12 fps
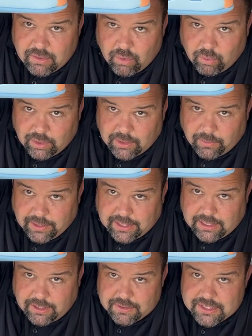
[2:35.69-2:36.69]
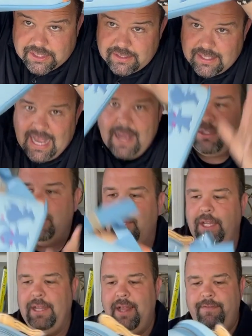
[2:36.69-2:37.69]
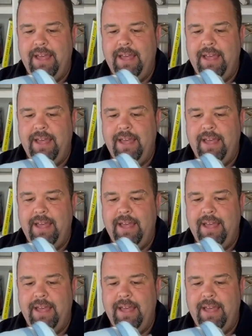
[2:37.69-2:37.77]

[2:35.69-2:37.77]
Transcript: Really, really cute. Absolutely love